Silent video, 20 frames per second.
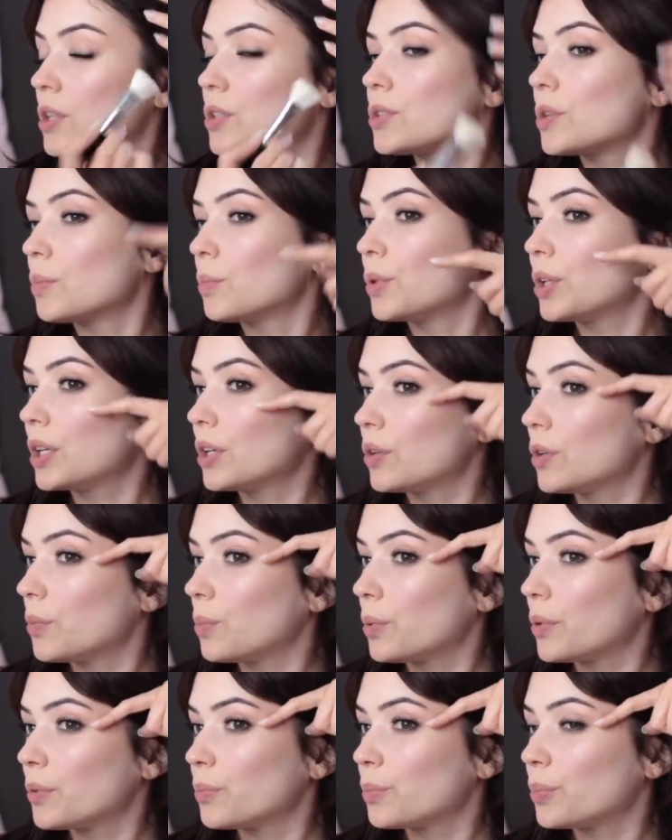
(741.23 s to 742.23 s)
So I'm only going to
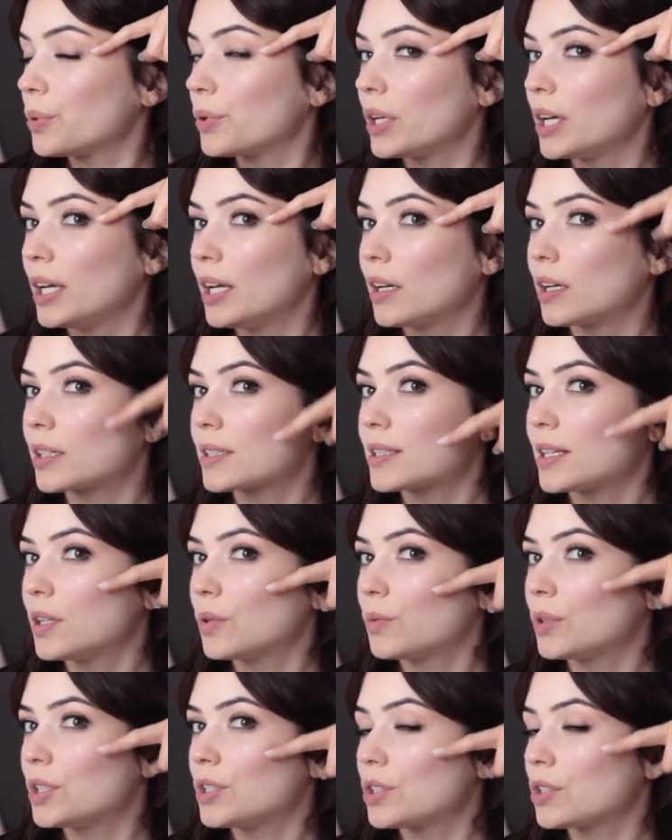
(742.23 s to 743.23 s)
put it here because I
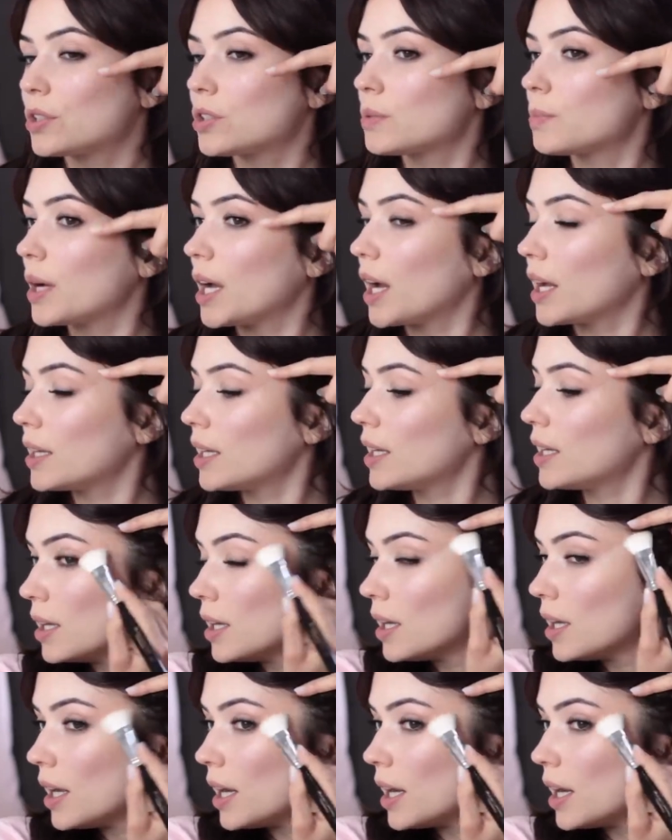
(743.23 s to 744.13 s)
don't want to touch my highlight.